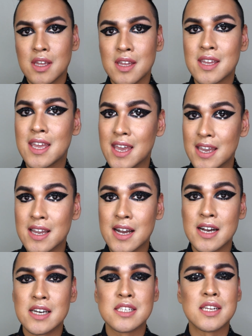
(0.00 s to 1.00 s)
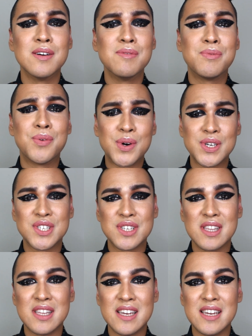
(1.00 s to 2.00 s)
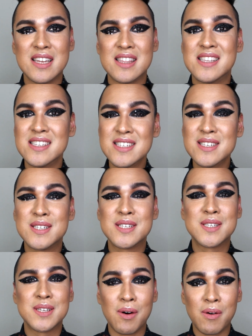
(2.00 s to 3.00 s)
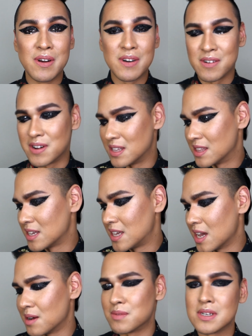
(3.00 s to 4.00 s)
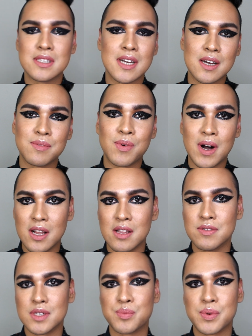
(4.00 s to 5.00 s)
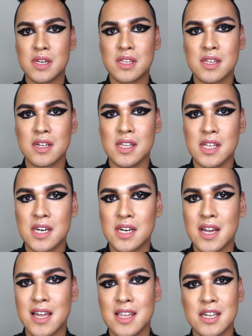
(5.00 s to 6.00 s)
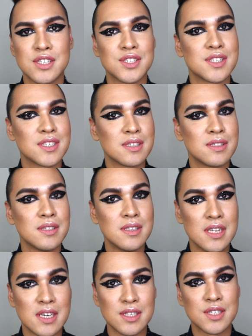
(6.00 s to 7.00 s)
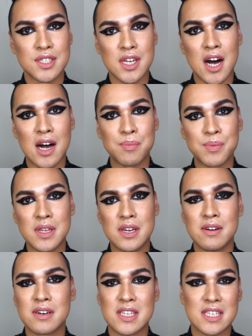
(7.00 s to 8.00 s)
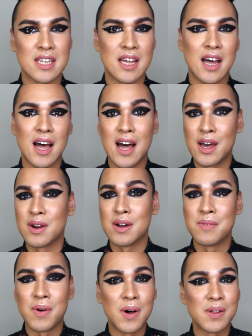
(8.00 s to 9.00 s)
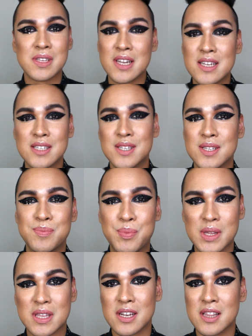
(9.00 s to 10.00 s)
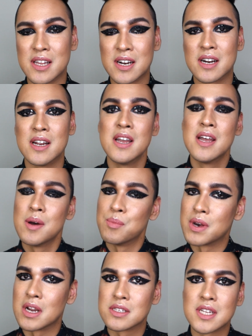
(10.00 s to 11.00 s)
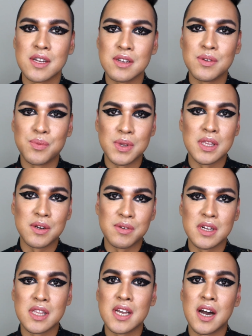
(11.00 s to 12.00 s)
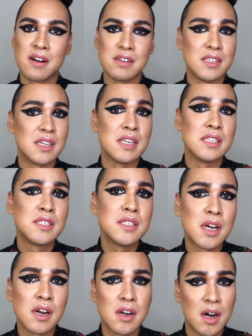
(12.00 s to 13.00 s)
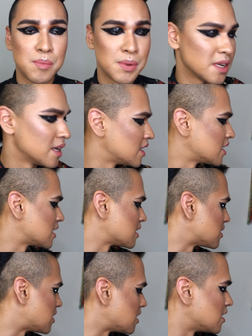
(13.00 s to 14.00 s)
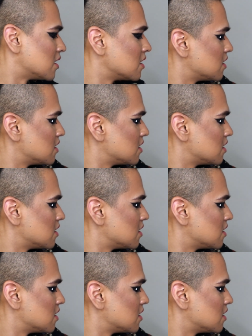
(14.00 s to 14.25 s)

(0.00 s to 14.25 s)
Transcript: Okay guys, unfortunately, this is so annoying. The camera died while I was putting the glitter and I just didn't stop, you know, because I don't have all day to put the glitter. But I'll tell you really quickly how I did it. It's not complicated at all.